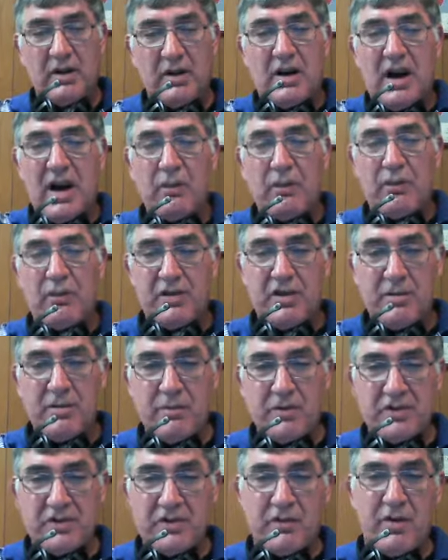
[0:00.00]
I would
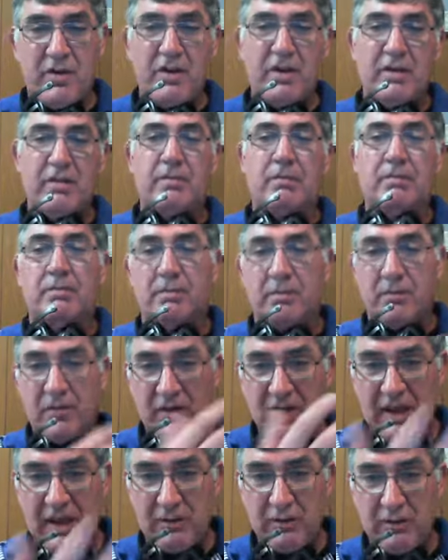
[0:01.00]
demonstrate it,
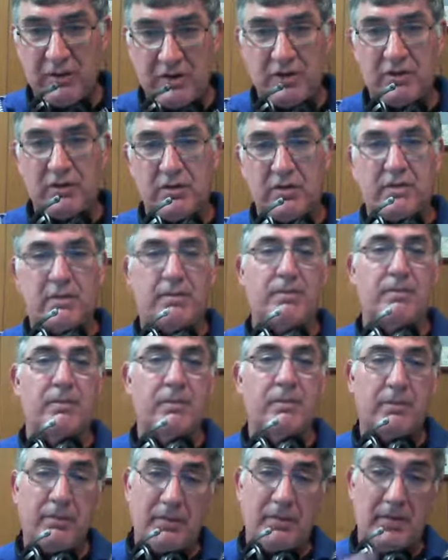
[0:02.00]
they would do it.
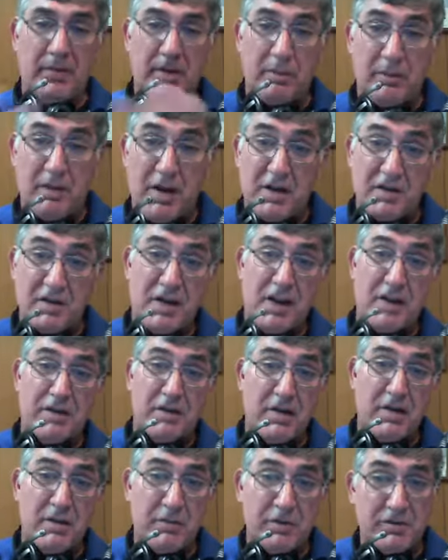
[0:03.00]
Sometimes I'd have to
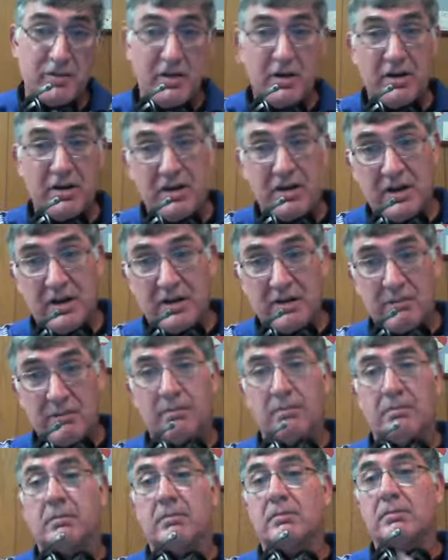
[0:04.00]
demonstrate it again,
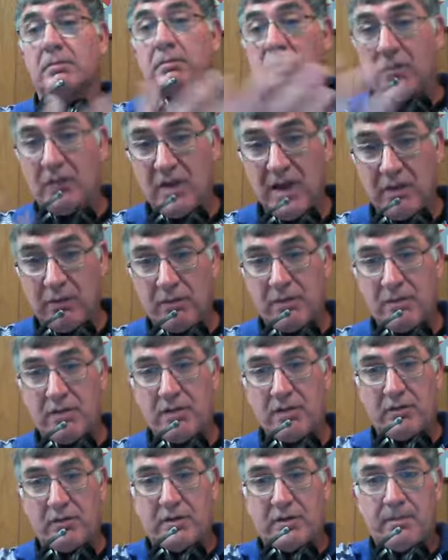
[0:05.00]
they would
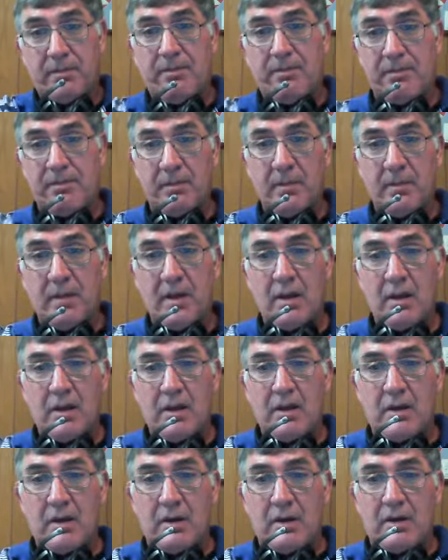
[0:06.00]
do it.
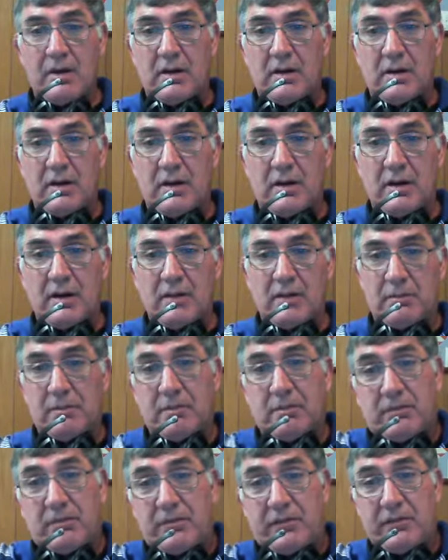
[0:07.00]
In
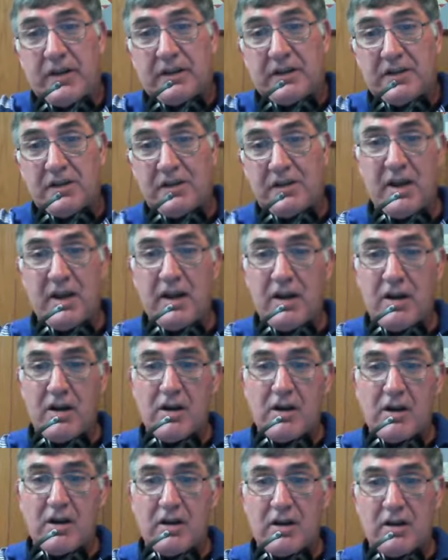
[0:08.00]
fact, today
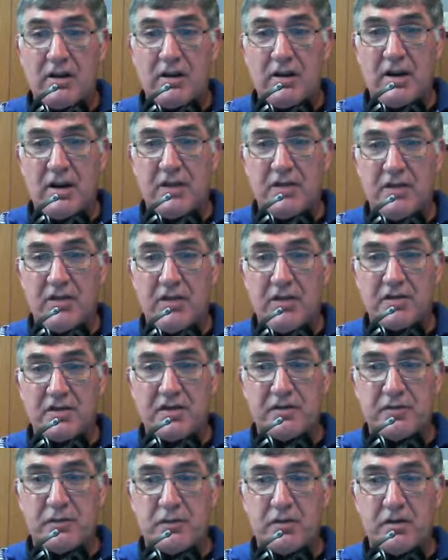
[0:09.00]
our
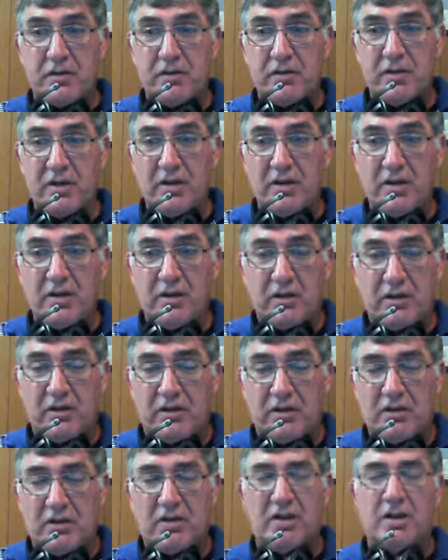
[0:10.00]
nurses were doing, or
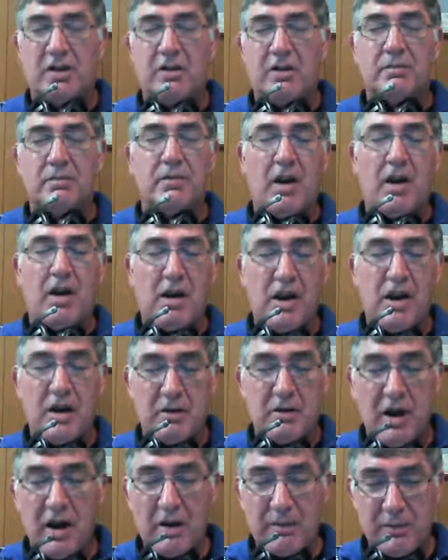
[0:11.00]

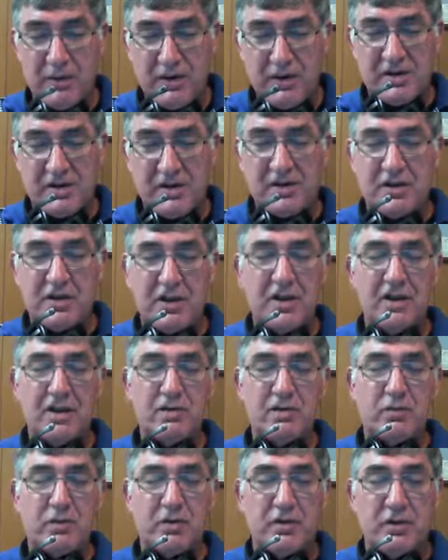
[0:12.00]
our
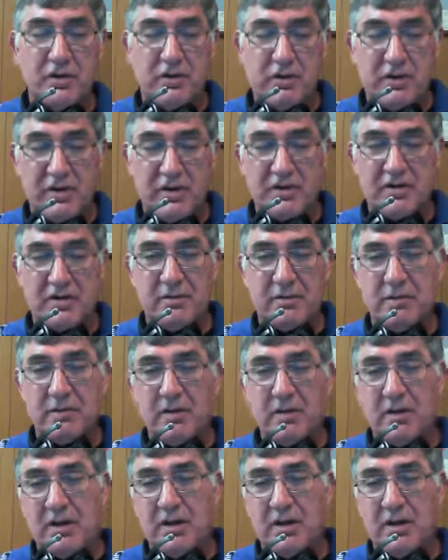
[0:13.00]
PCTs were doing some